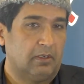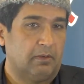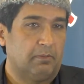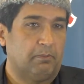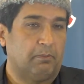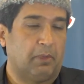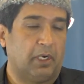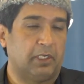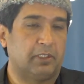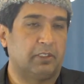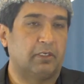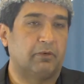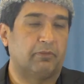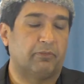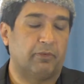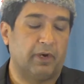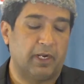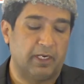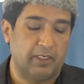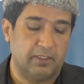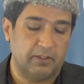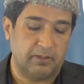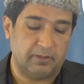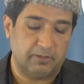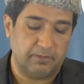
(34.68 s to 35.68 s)
My dear
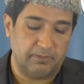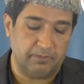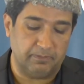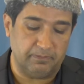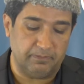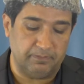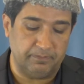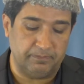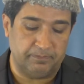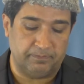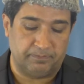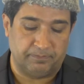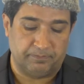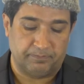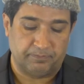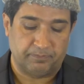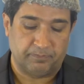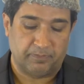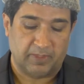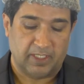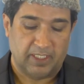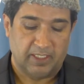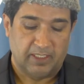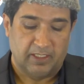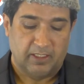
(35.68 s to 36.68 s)
friends,
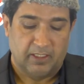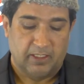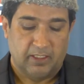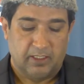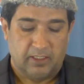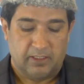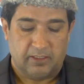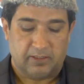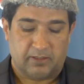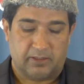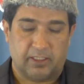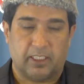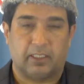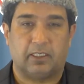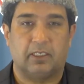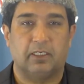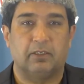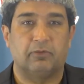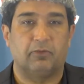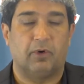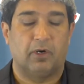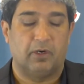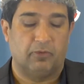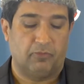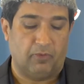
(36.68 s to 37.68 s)
Second
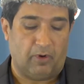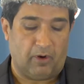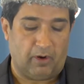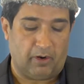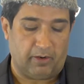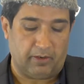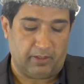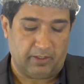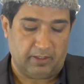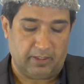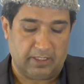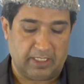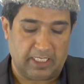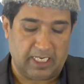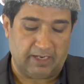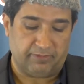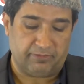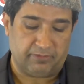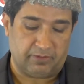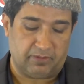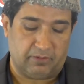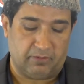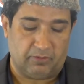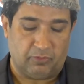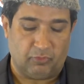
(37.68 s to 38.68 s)
World War left